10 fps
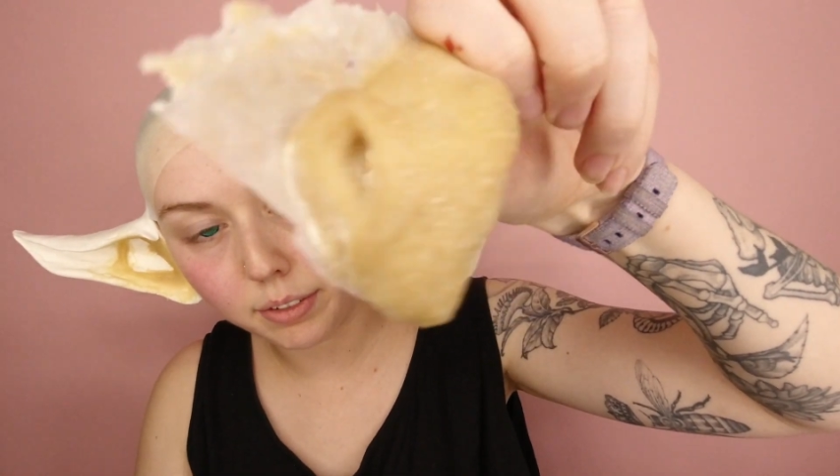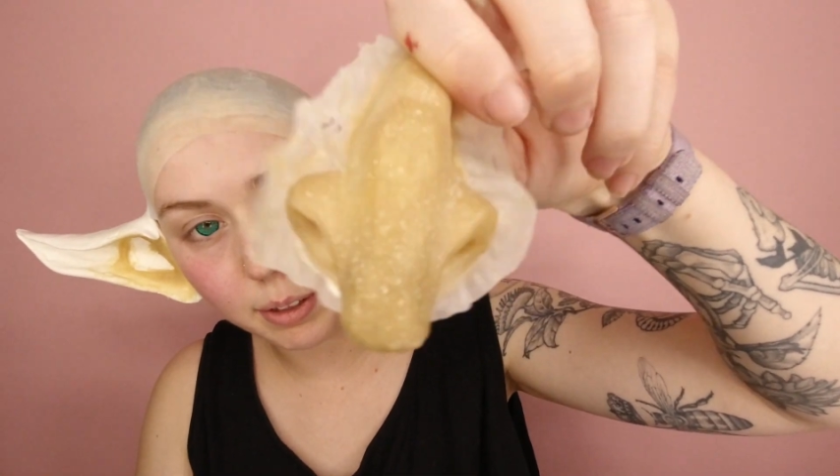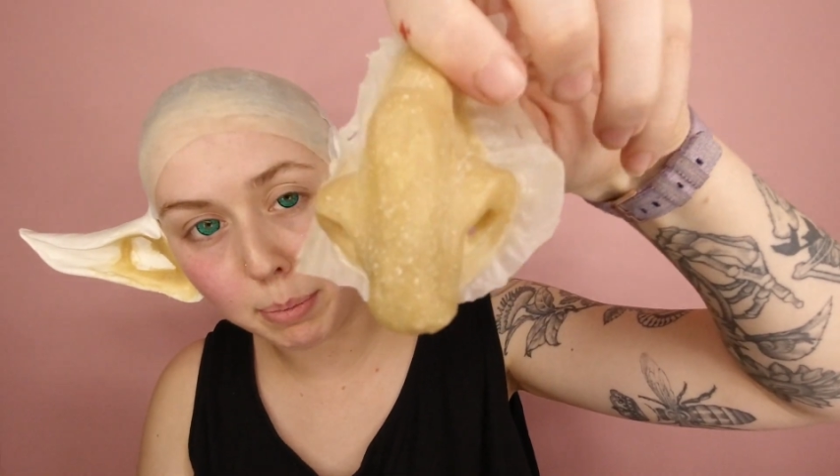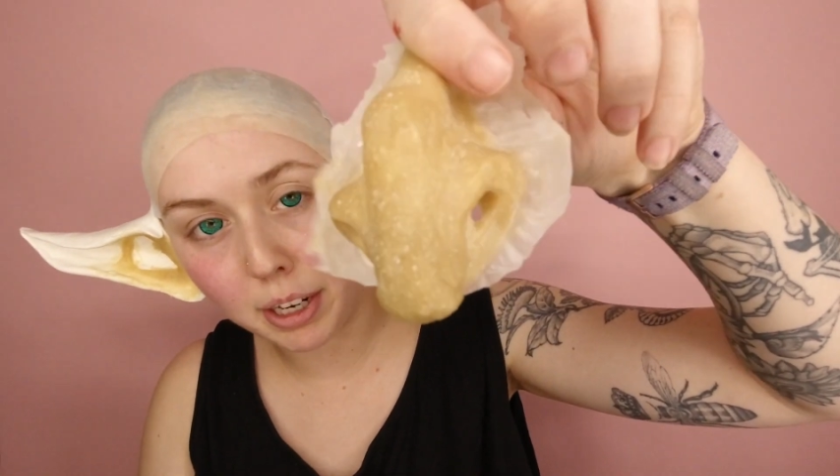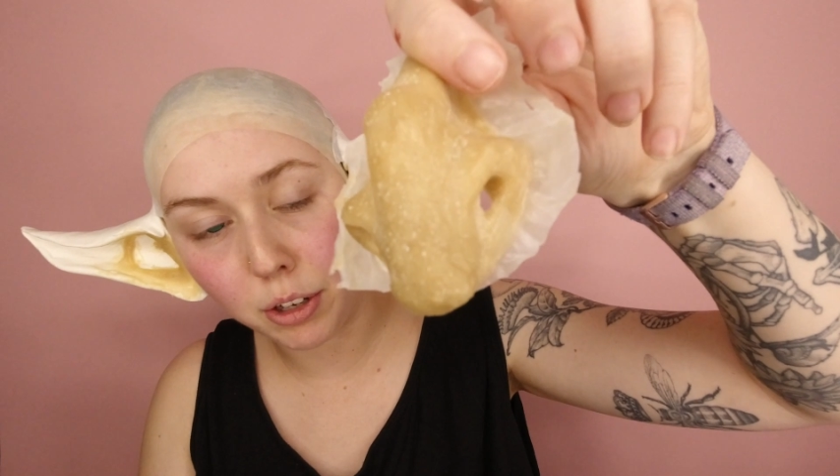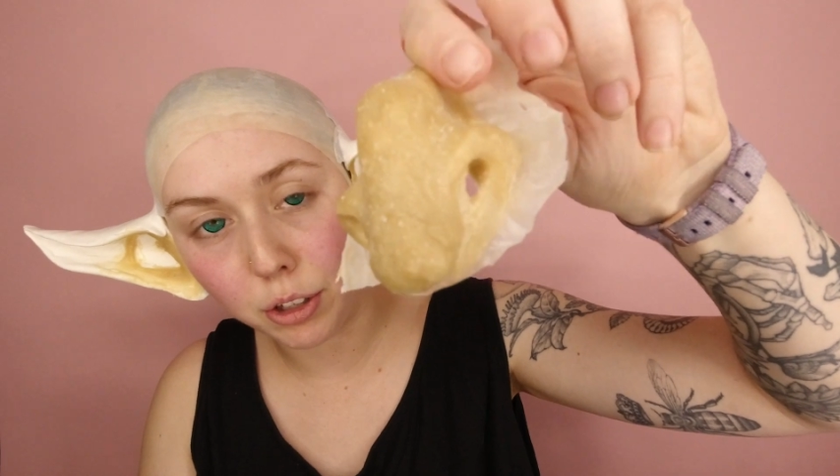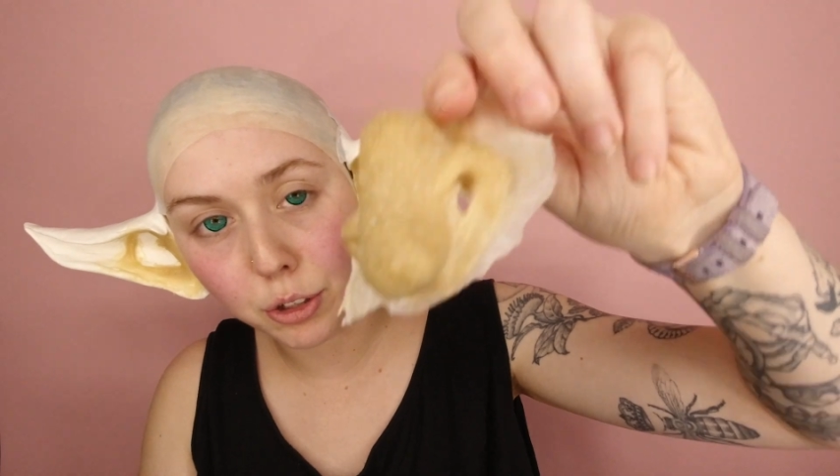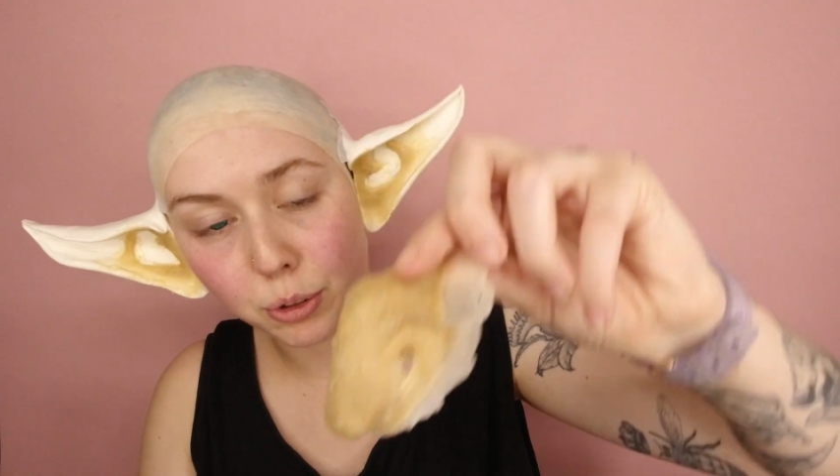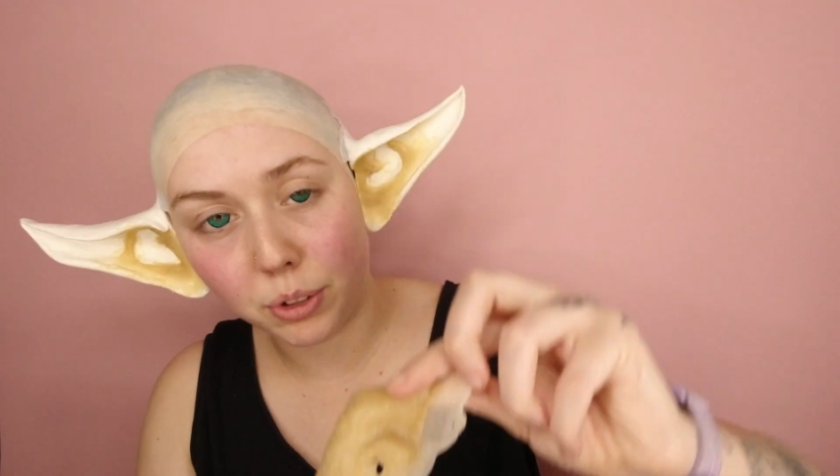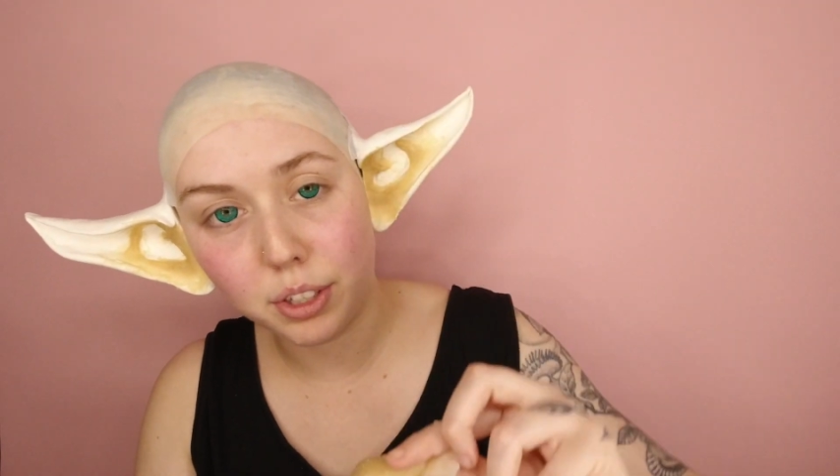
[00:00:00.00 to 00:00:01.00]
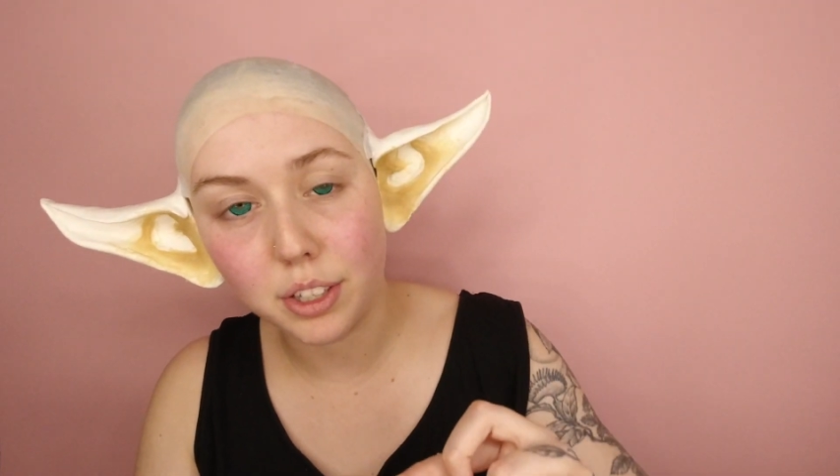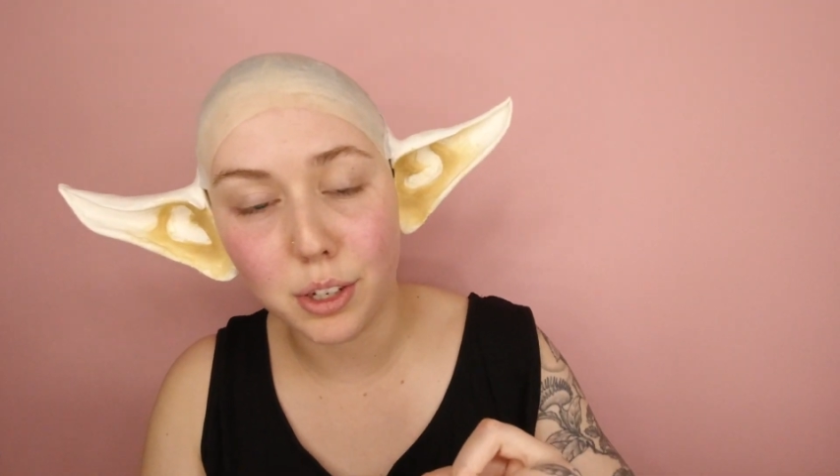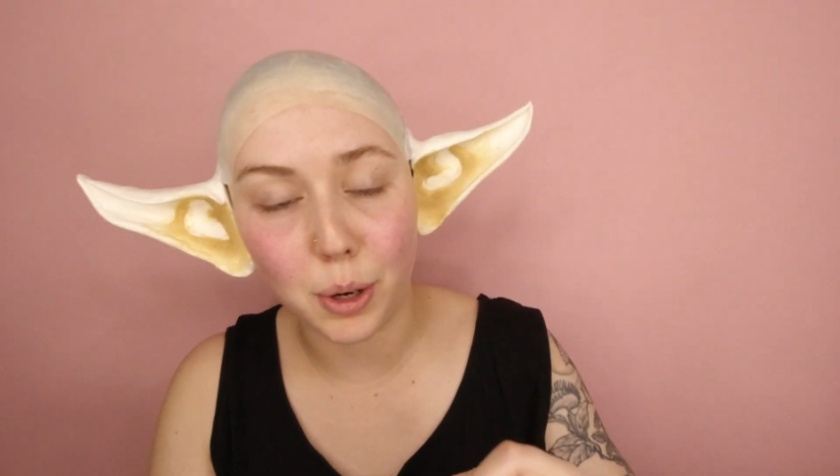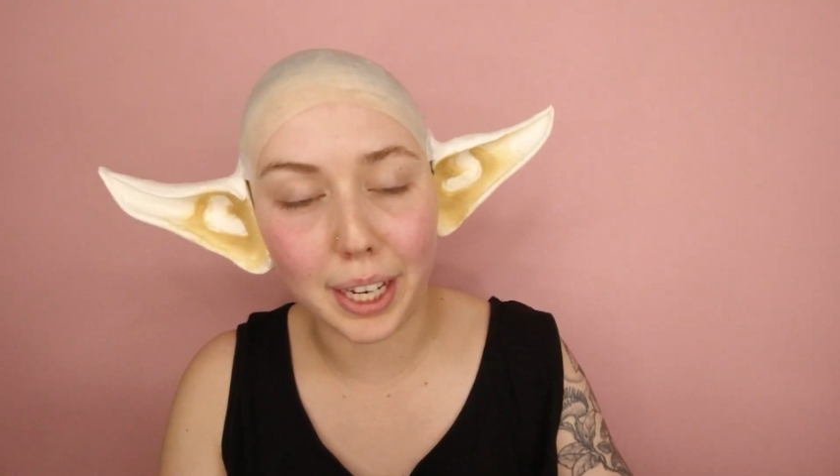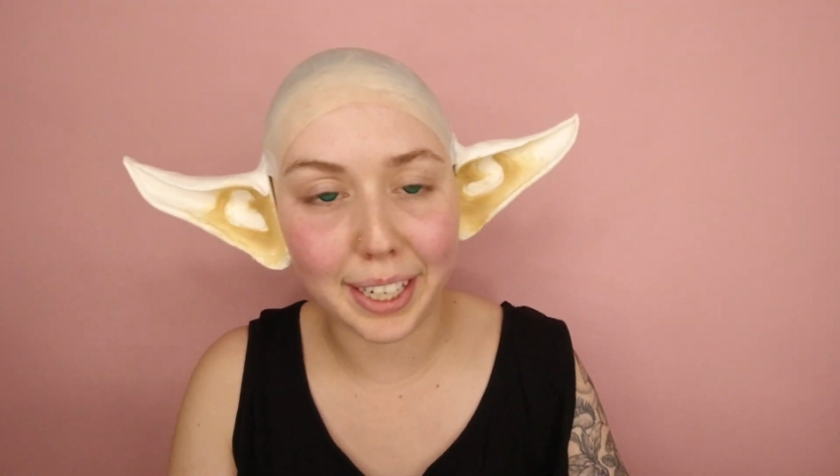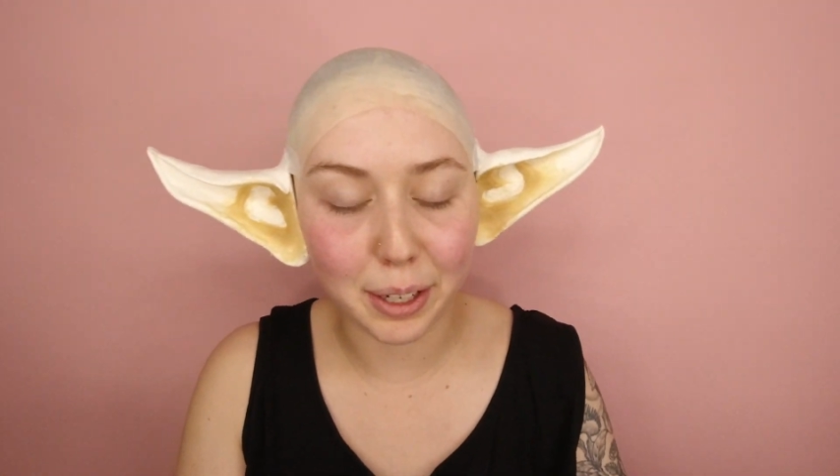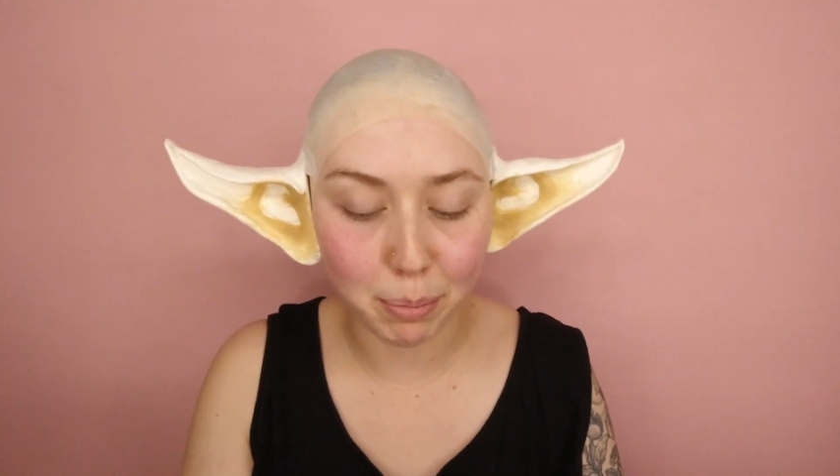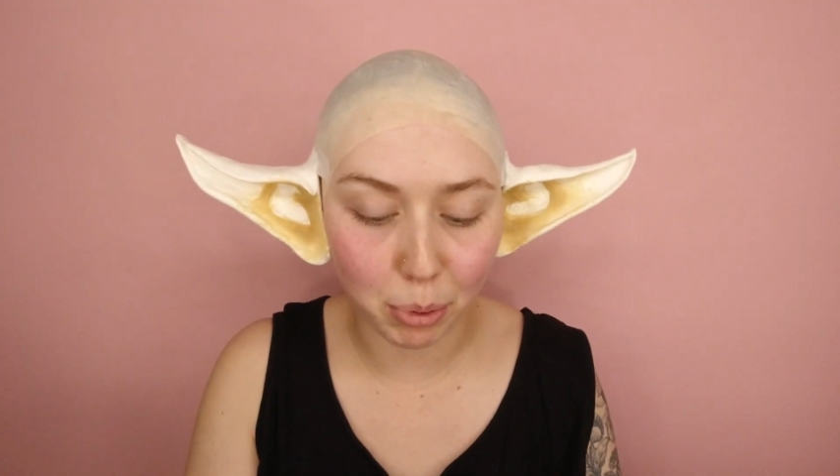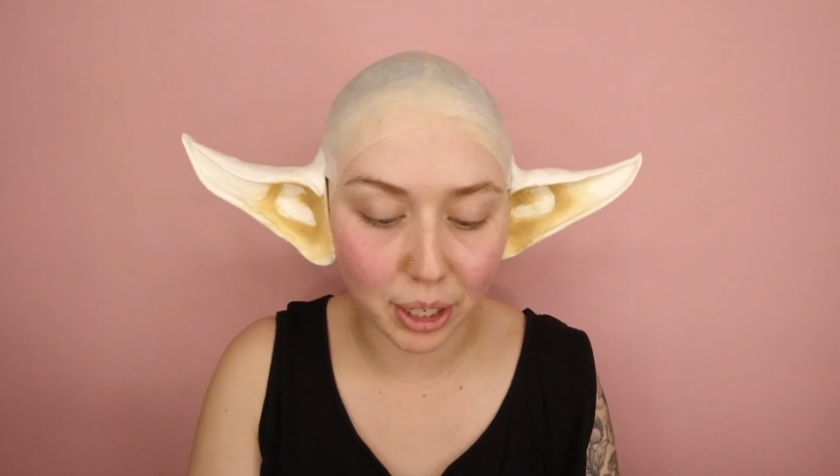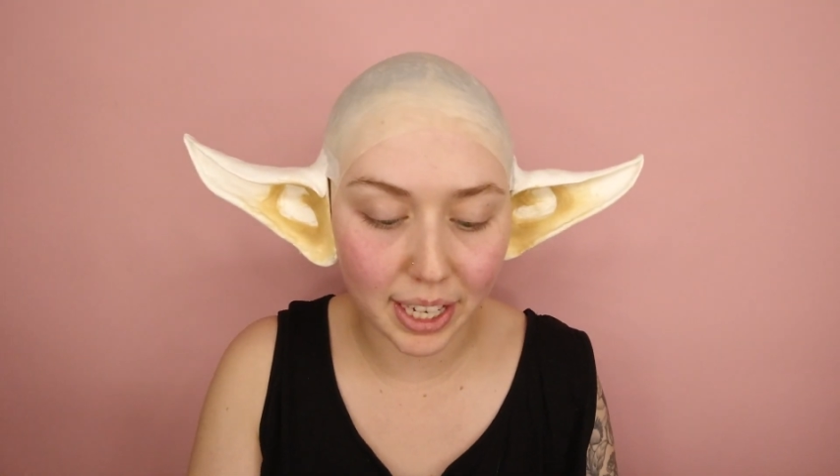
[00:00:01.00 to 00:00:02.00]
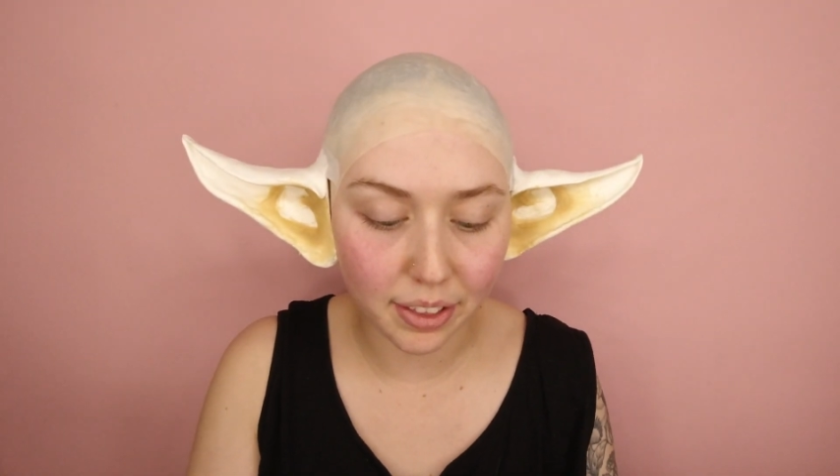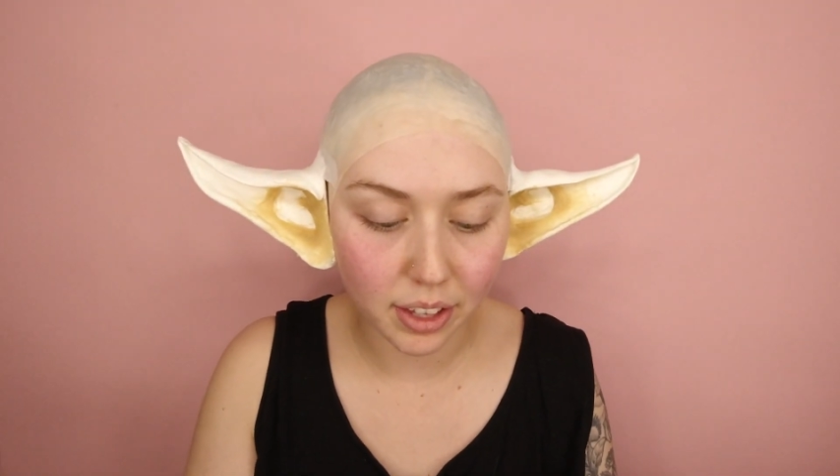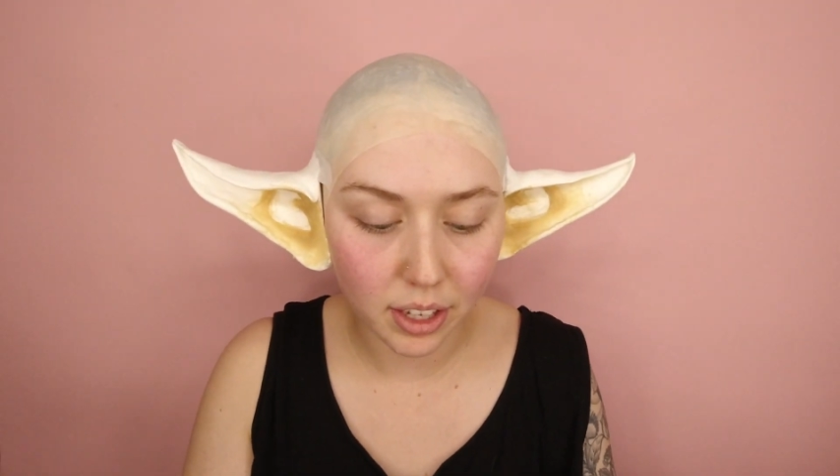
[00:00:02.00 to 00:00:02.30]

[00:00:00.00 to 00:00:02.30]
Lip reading: in my nostrils so I can breathe.